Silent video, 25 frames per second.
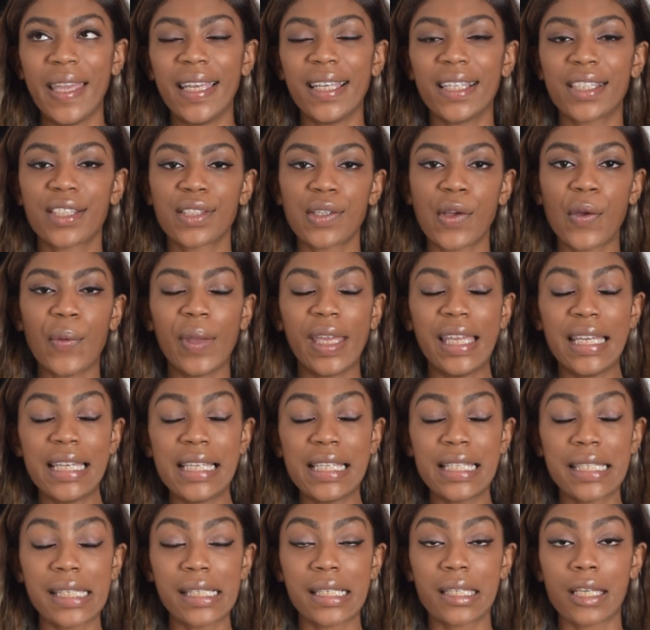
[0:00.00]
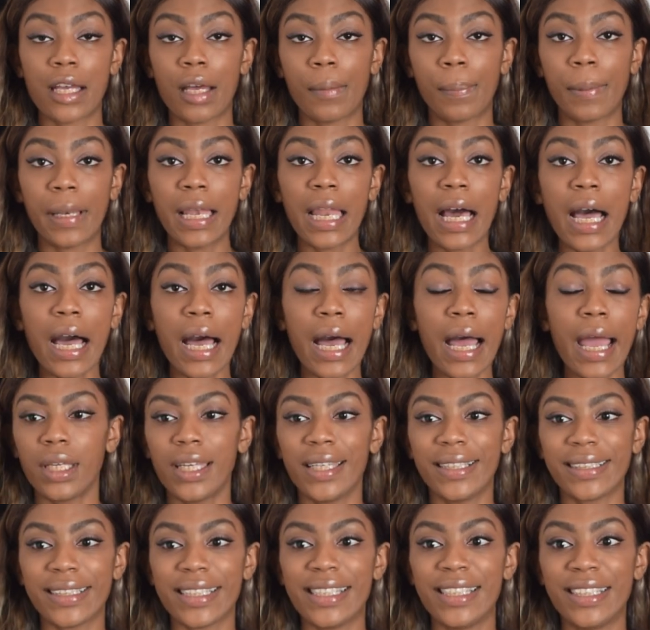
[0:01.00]
It is so easy to apply.
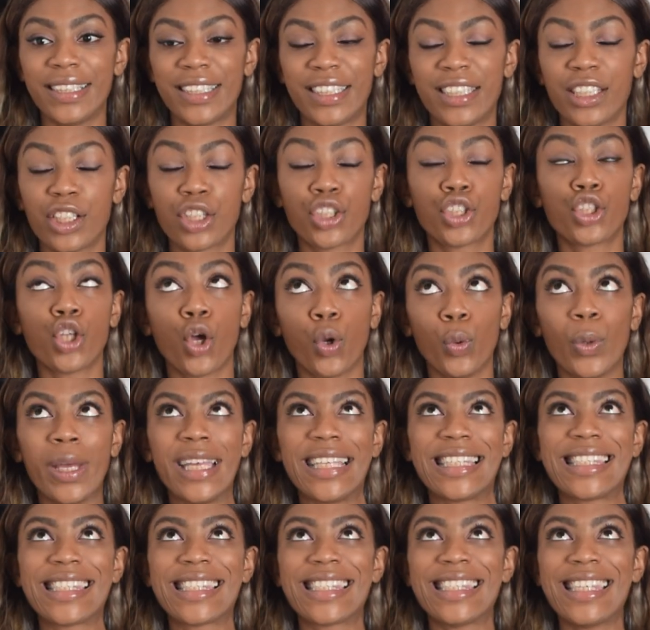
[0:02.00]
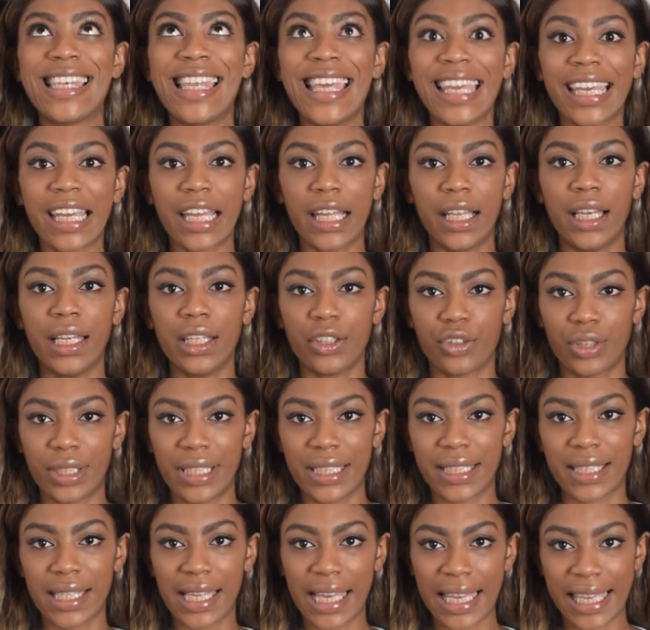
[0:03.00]
It is so slick.
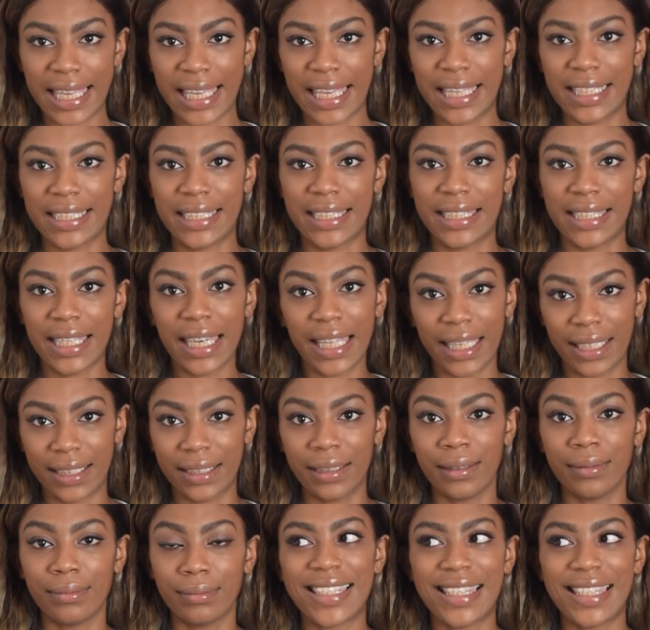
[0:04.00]
Literally, it's like slick.